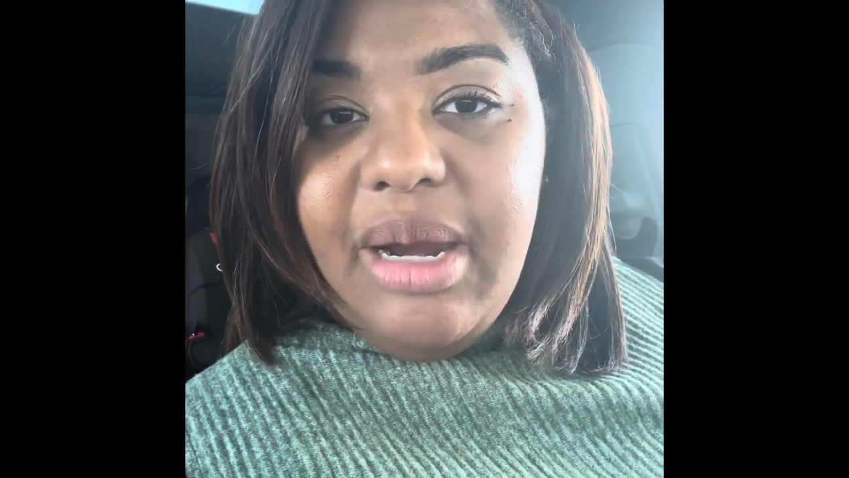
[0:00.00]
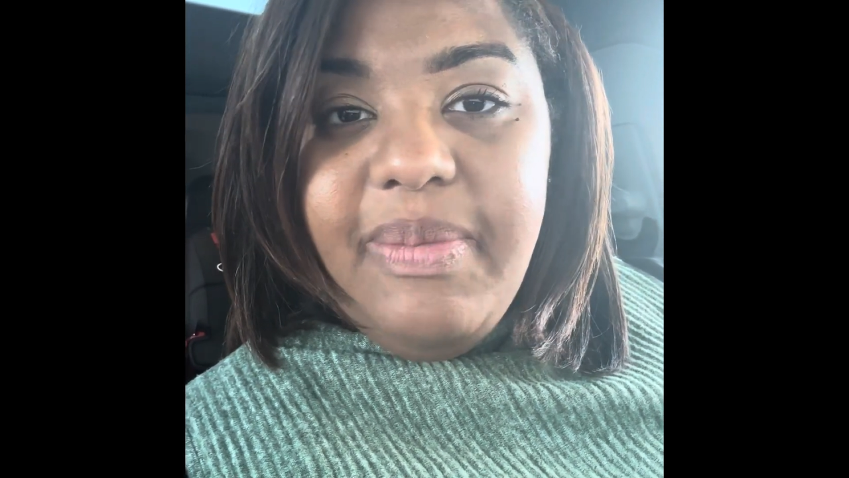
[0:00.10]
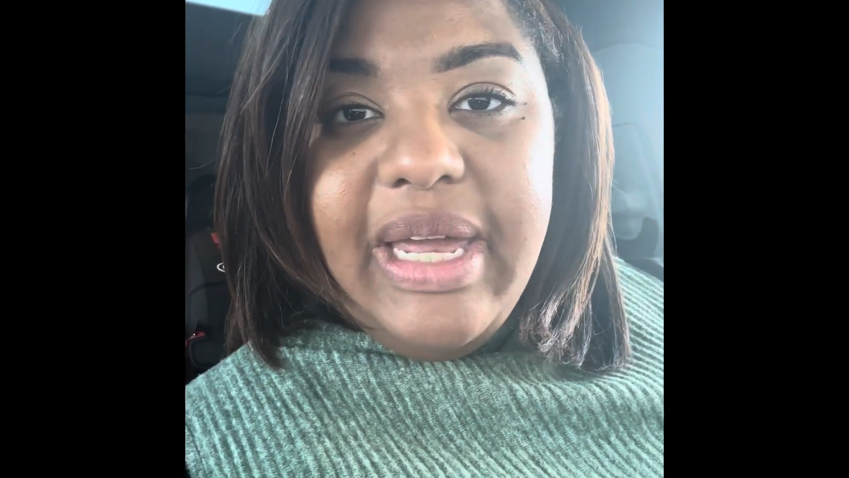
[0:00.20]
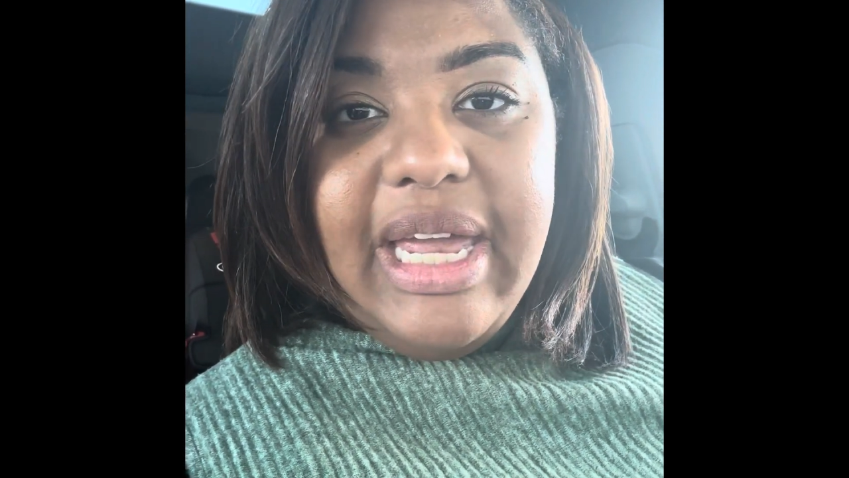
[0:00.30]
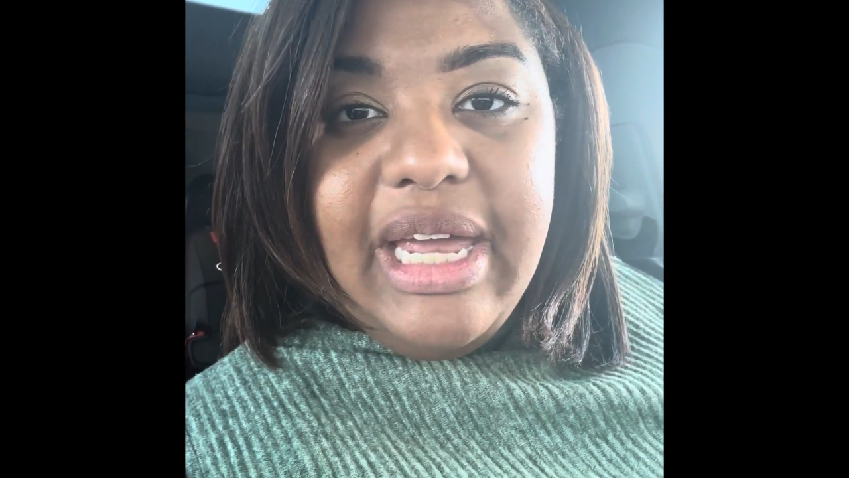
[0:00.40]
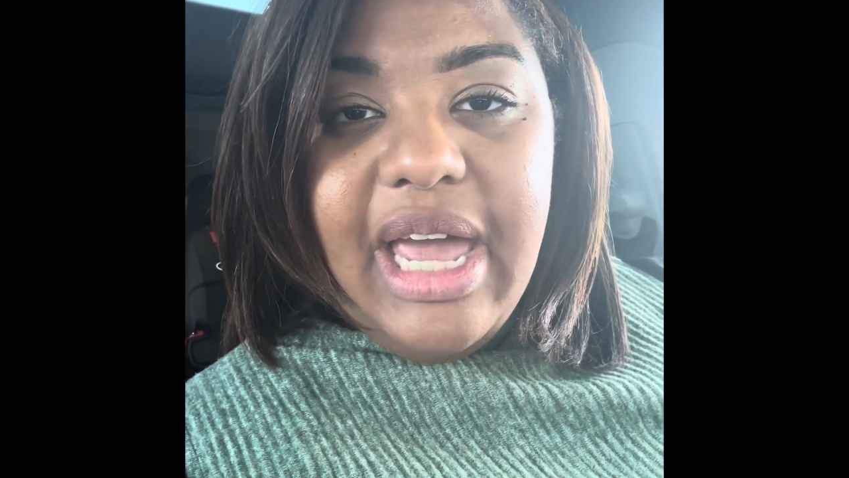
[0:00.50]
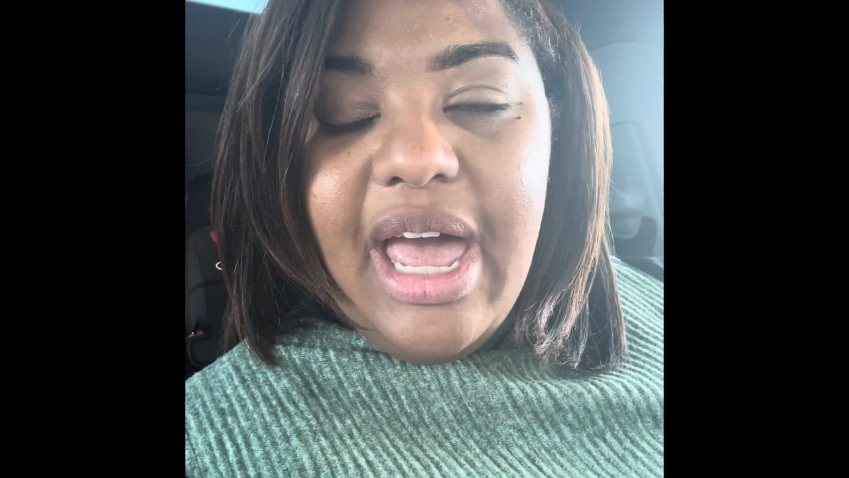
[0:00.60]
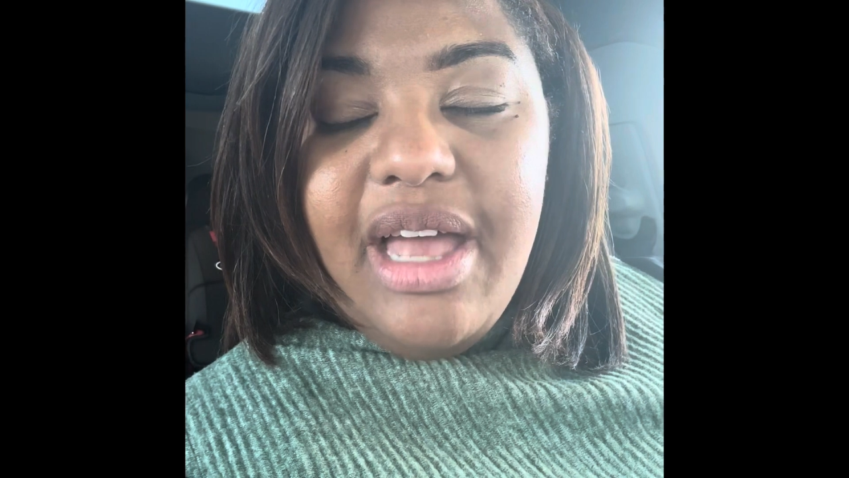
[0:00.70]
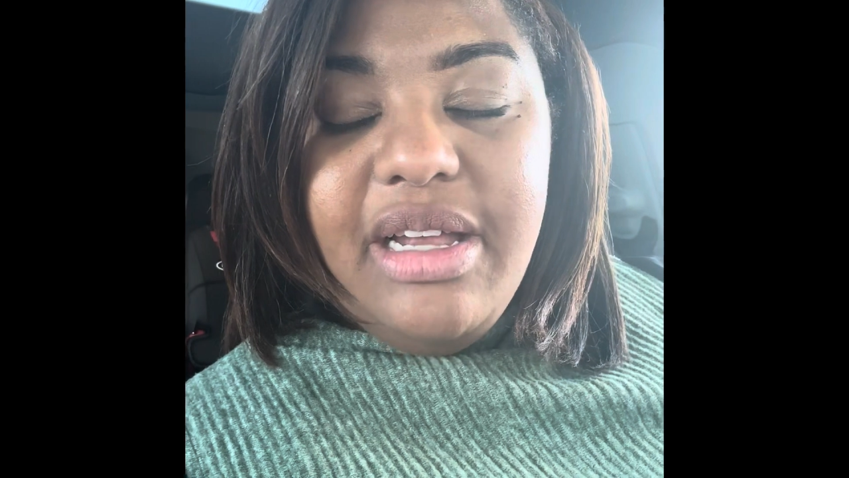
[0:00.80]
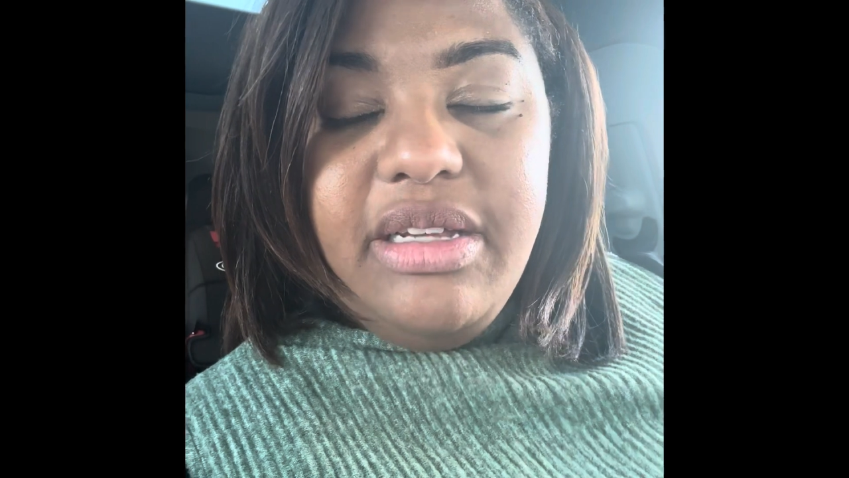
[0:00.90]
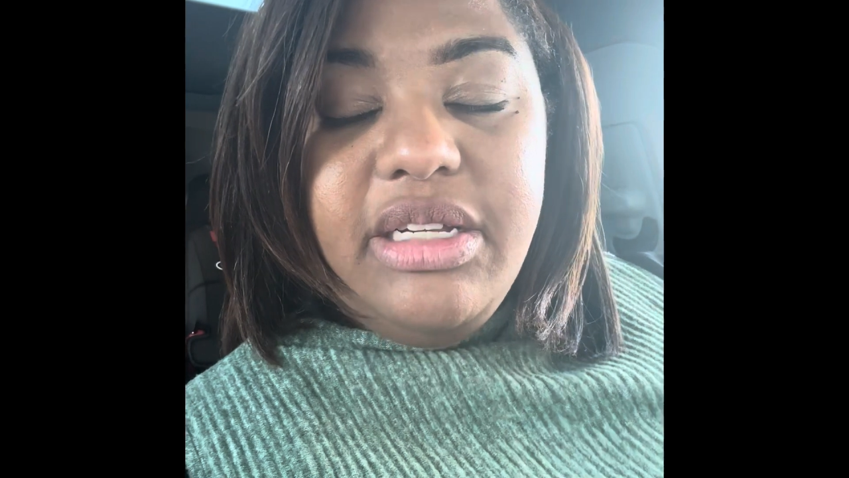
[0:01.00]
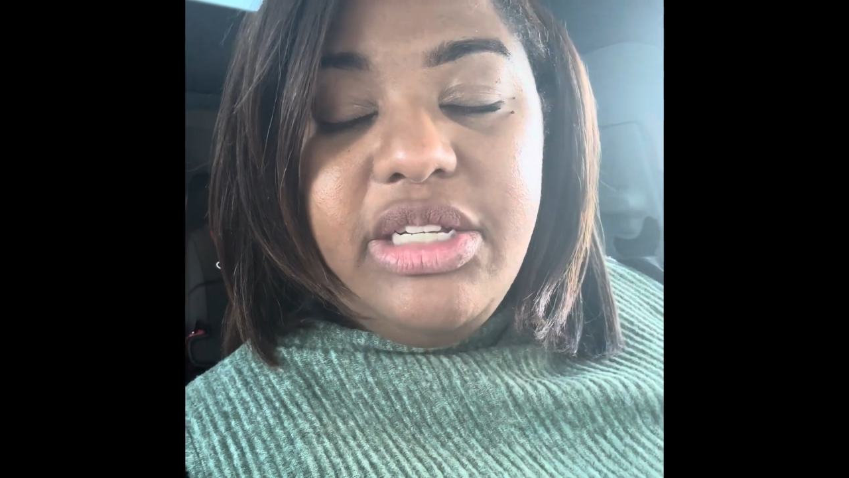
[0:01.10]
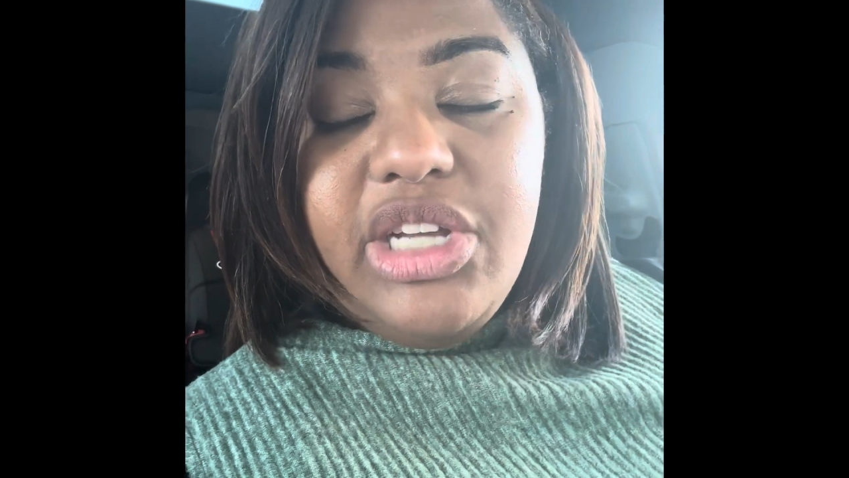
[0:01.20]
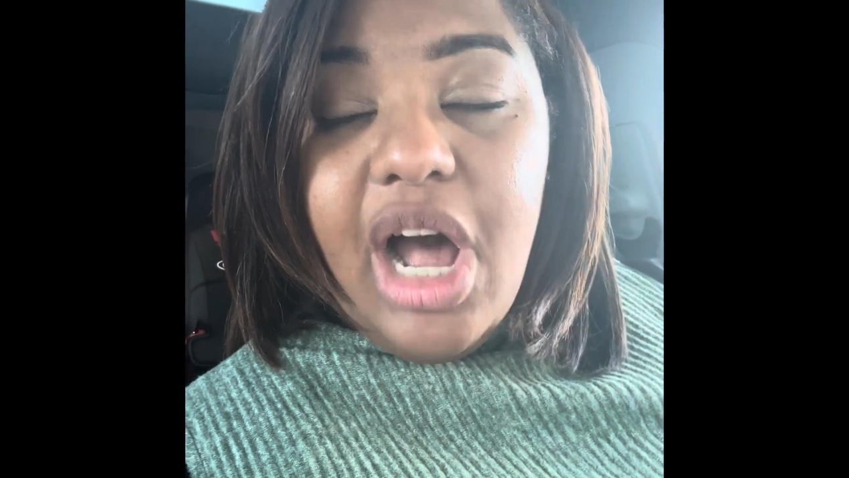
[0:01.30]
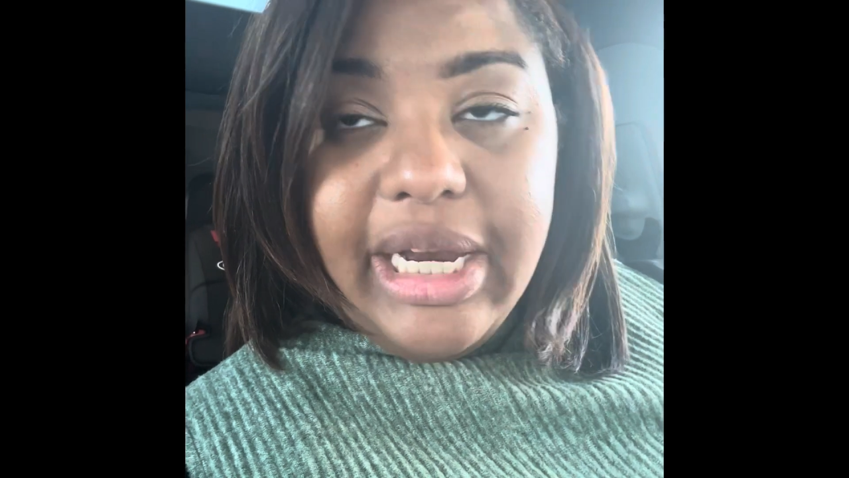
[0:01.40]
be
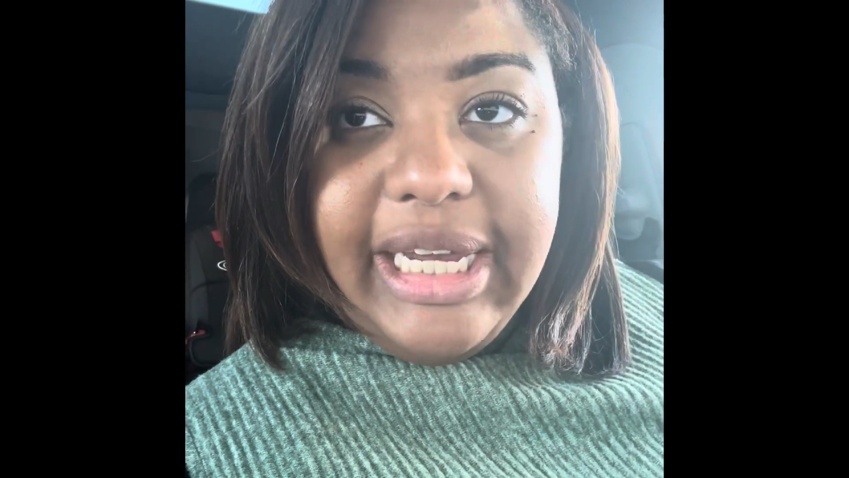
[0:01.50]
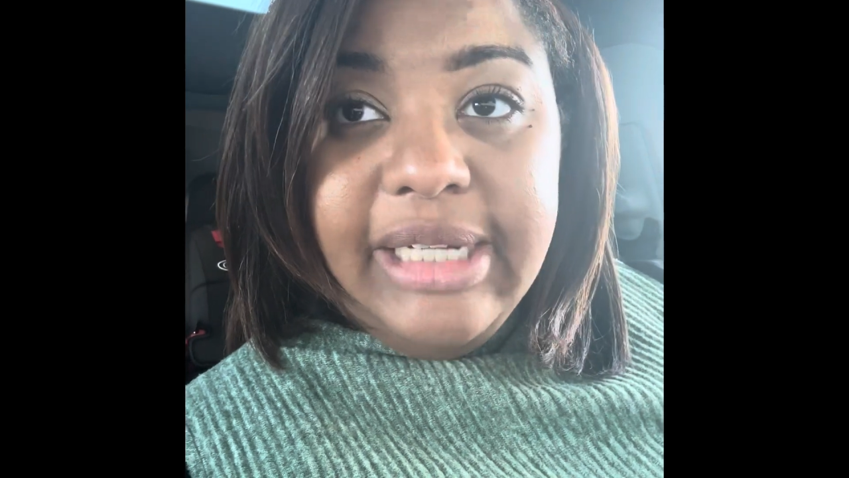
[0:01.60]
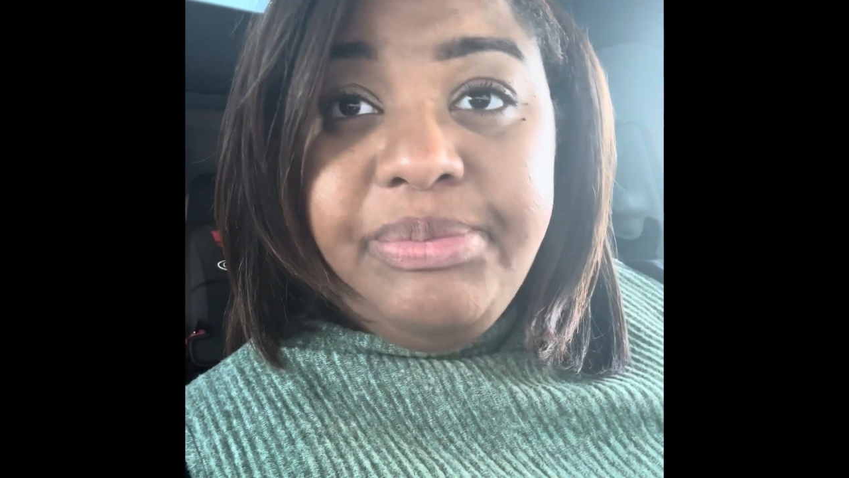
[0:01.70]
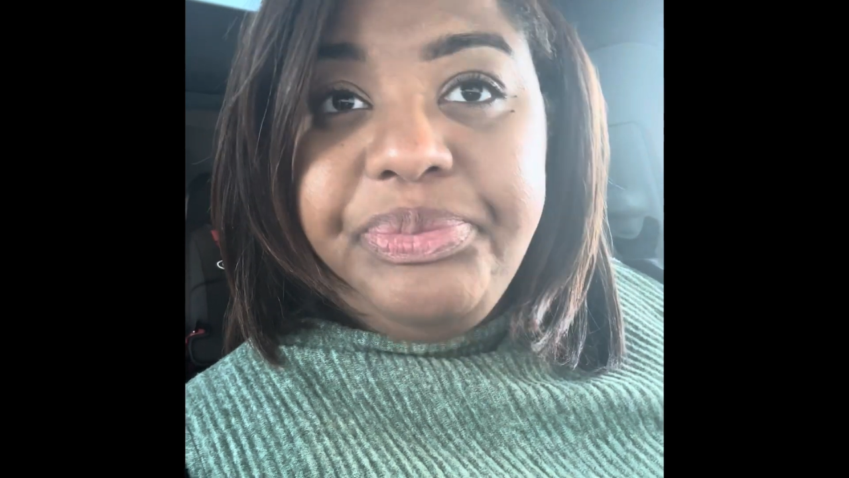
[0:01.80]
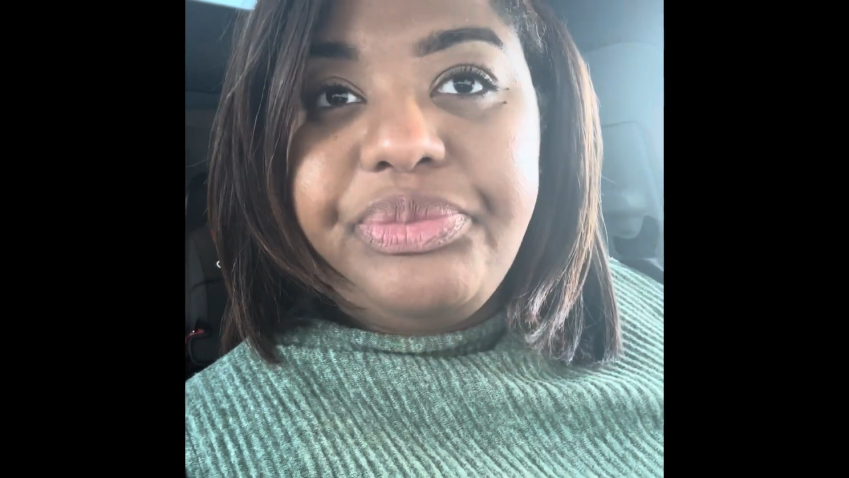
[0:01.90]
talking